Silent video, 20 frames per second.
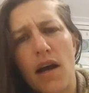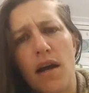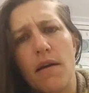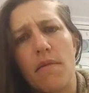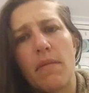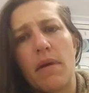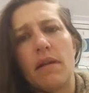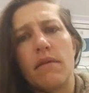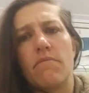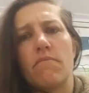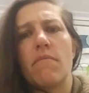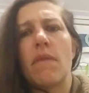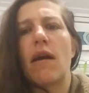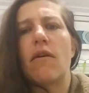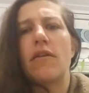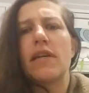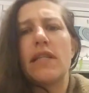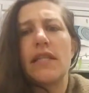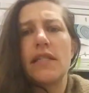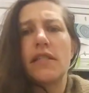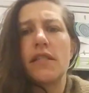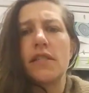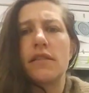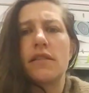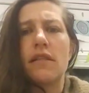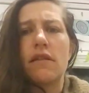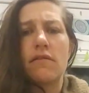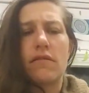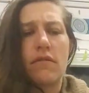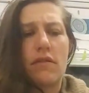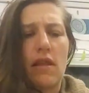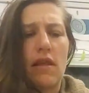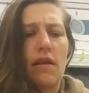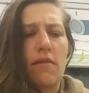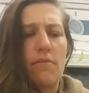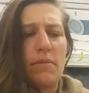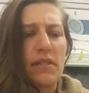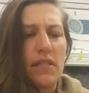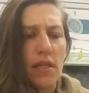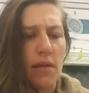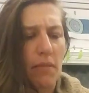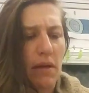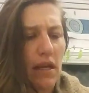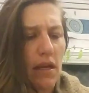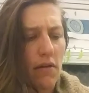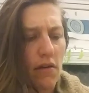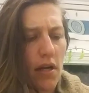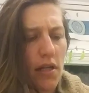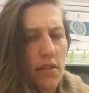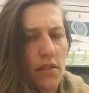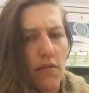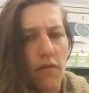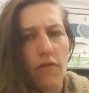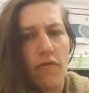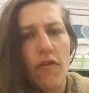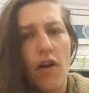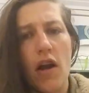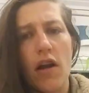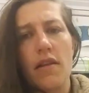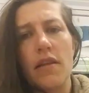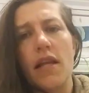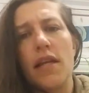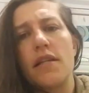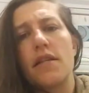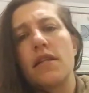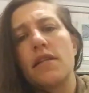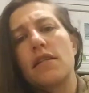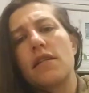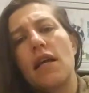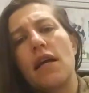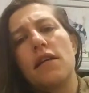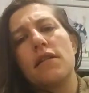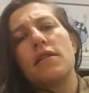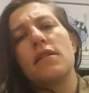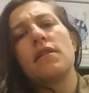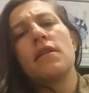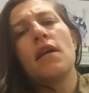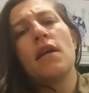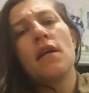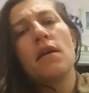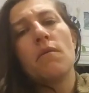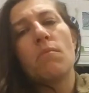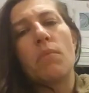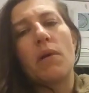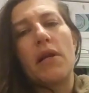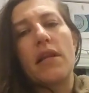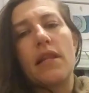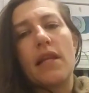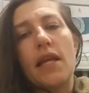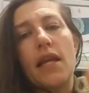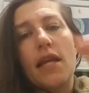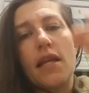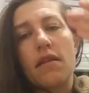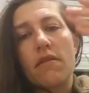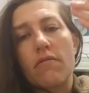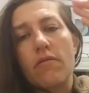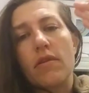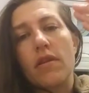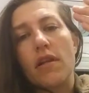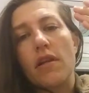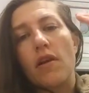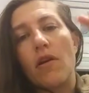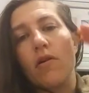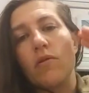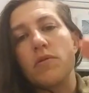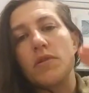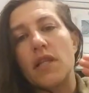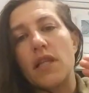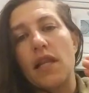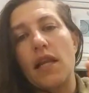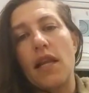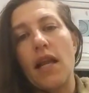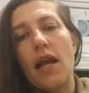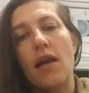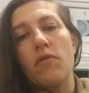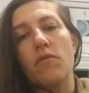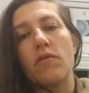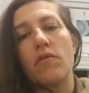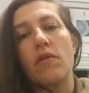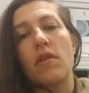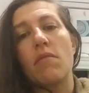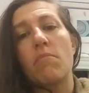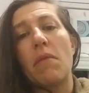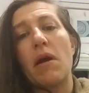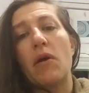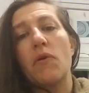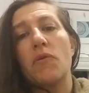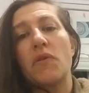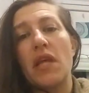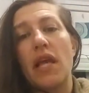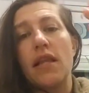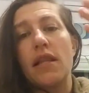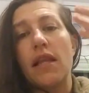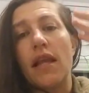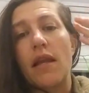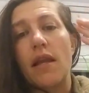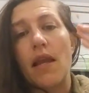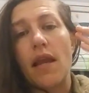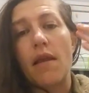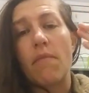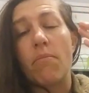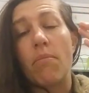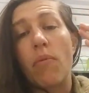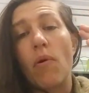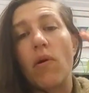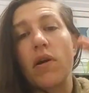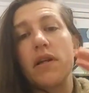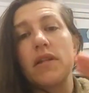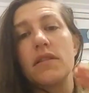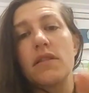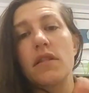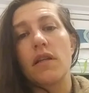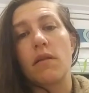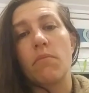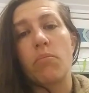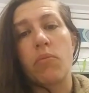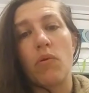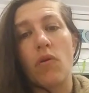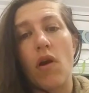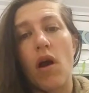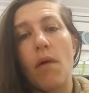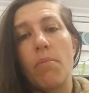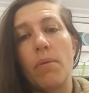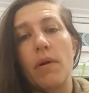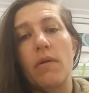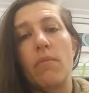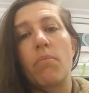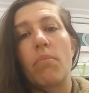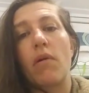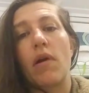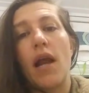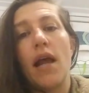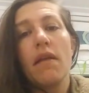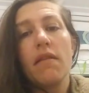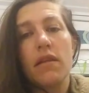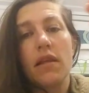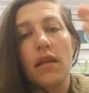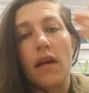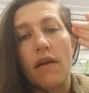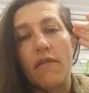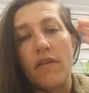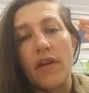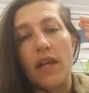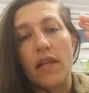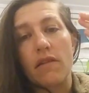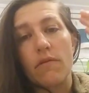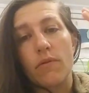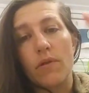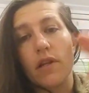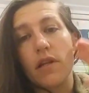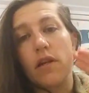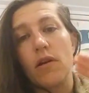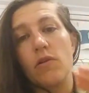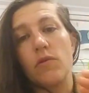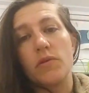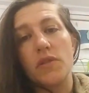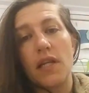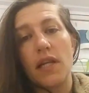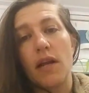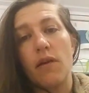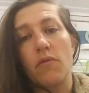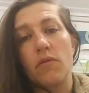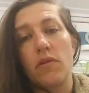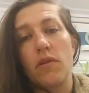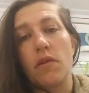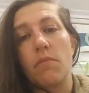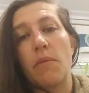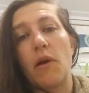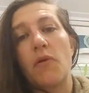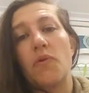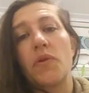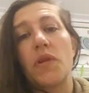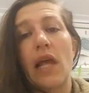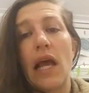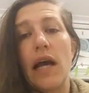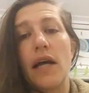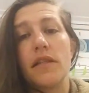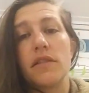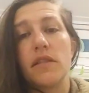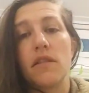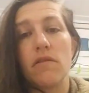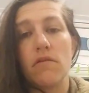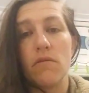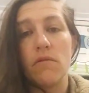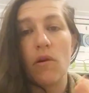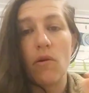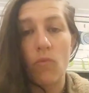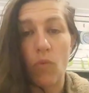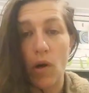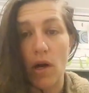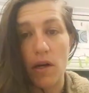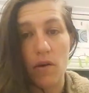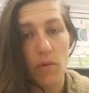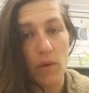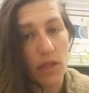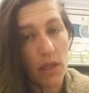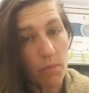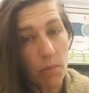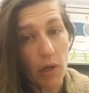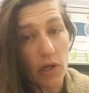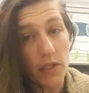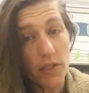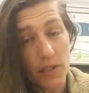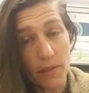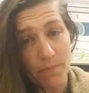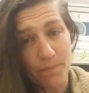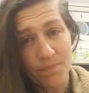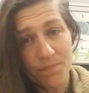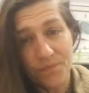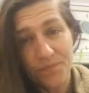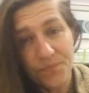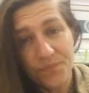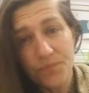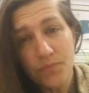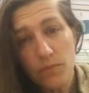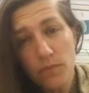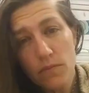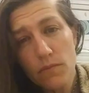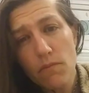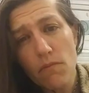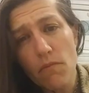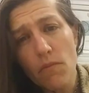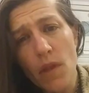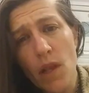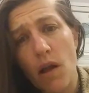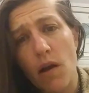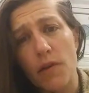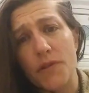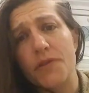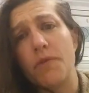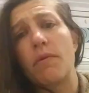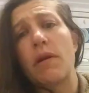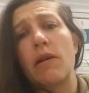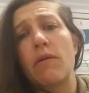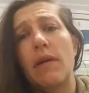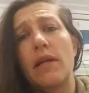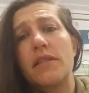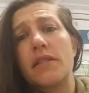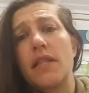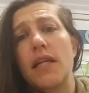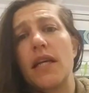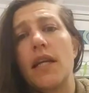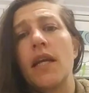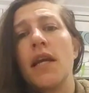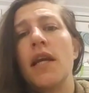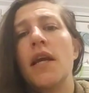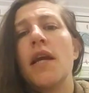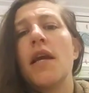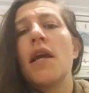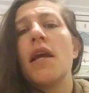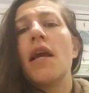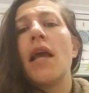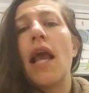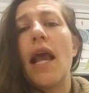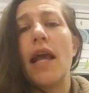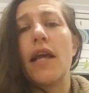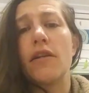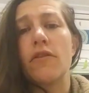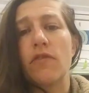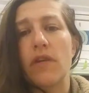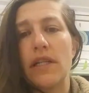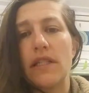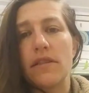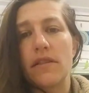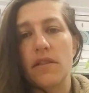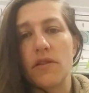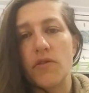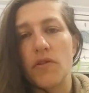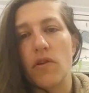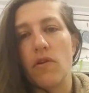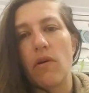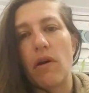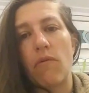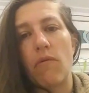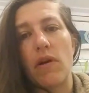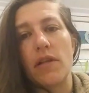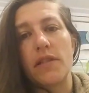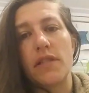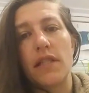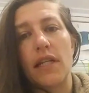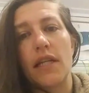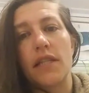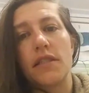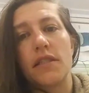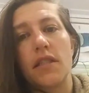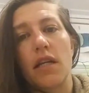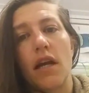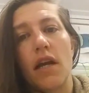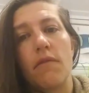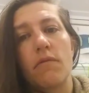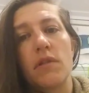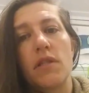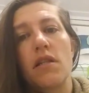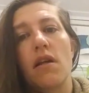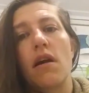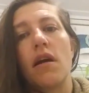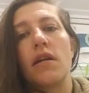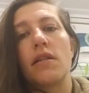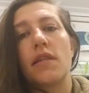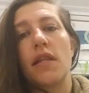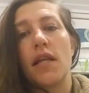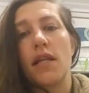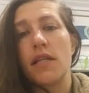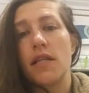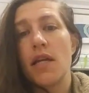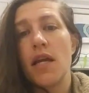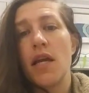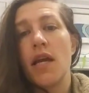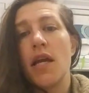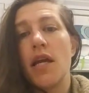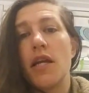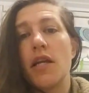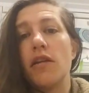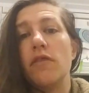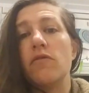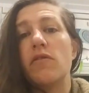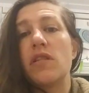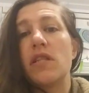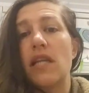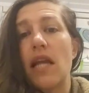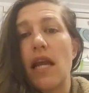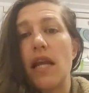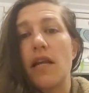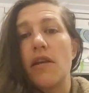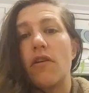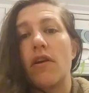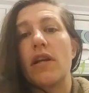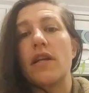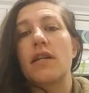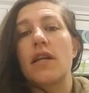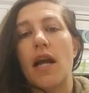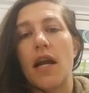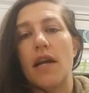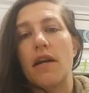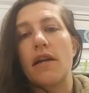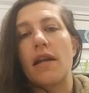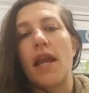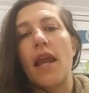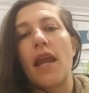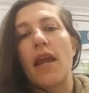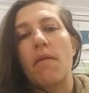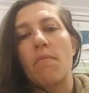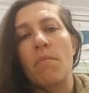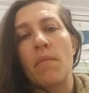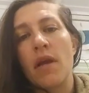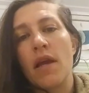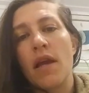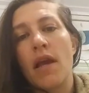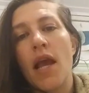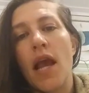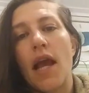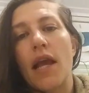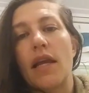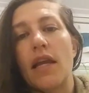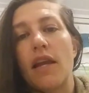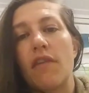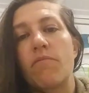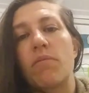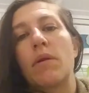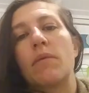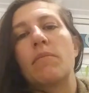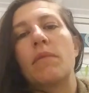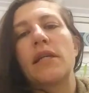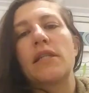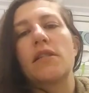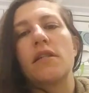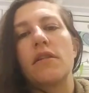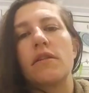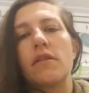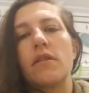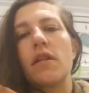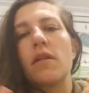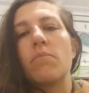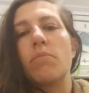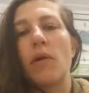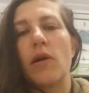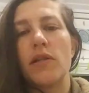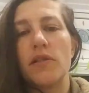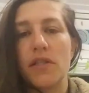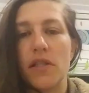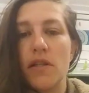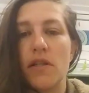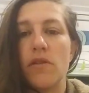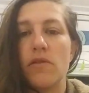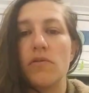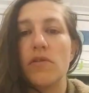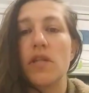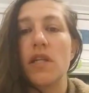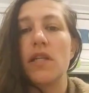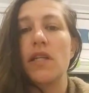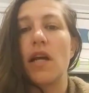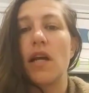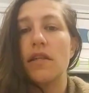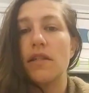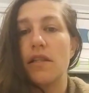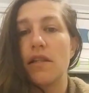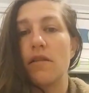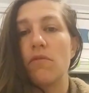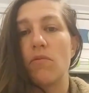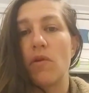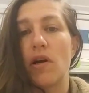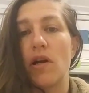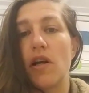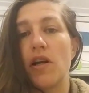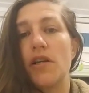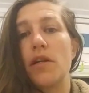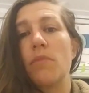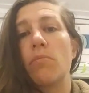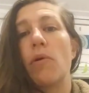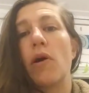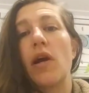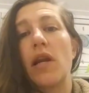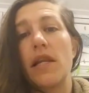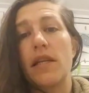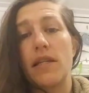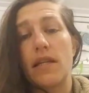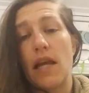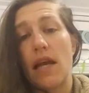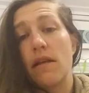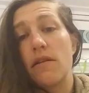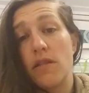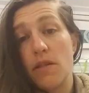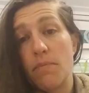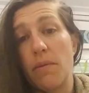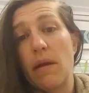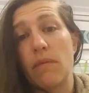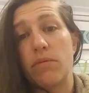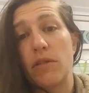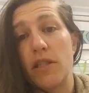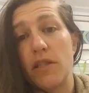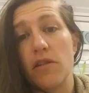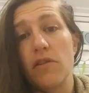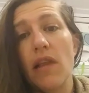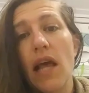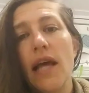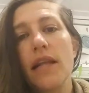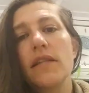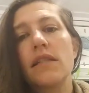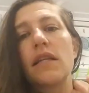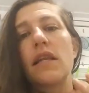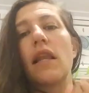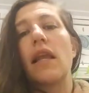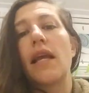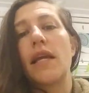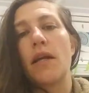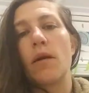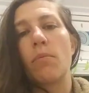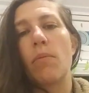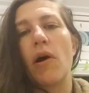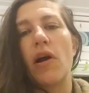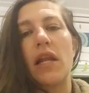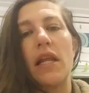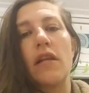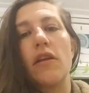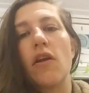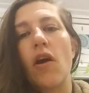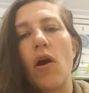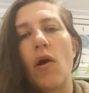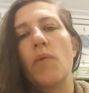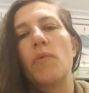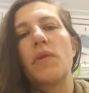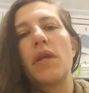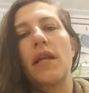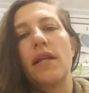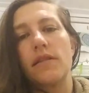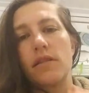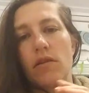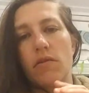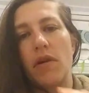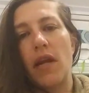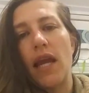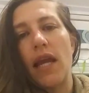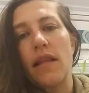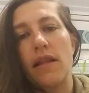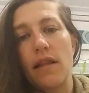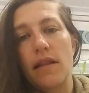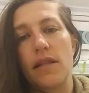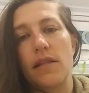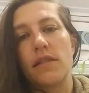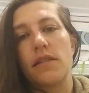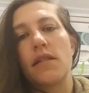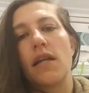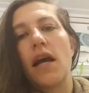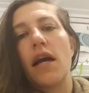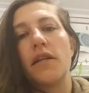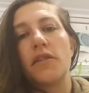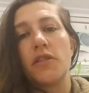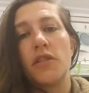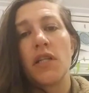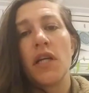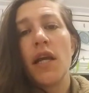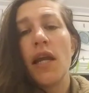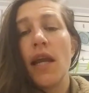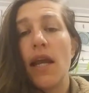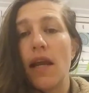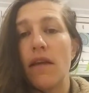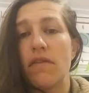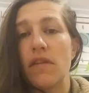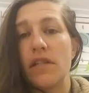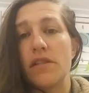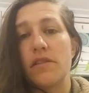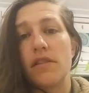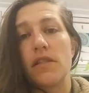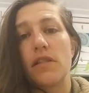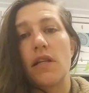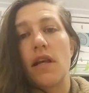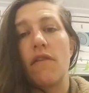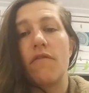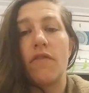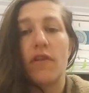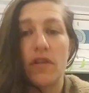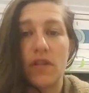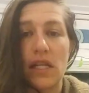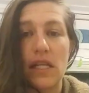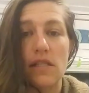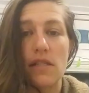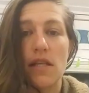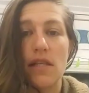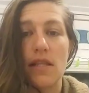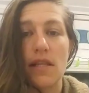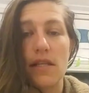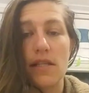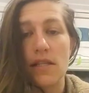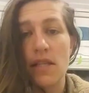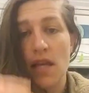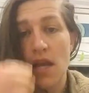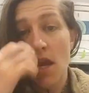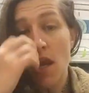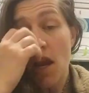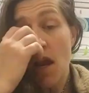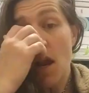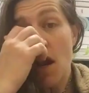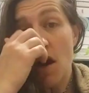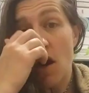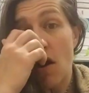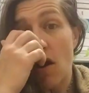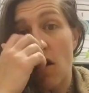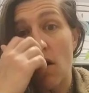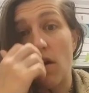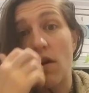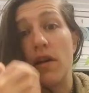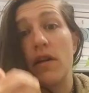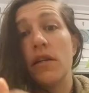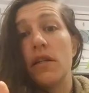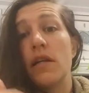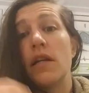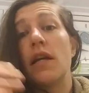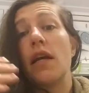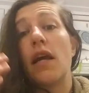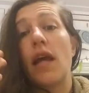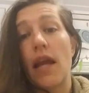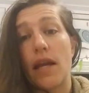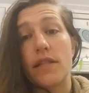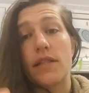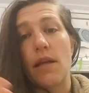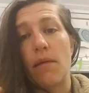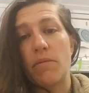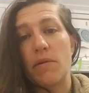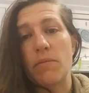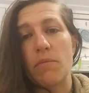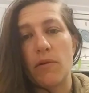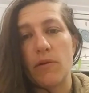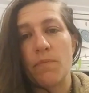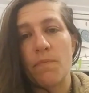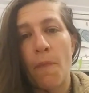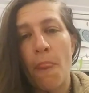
In Maori teachings that have been stumbling across so far, they discuss breathing in through the nose and then out through the mouth, and the importance proper breath of in through the nose and out through the mouth as you work with the person. Also requesting entrance. So at one stage I was taught that you state your entire name and give permission to the person who's conducting the work on your body to be able to do that, to let your body know that it's okay, that this touch, if there's discomfort, things like this, are acceptable.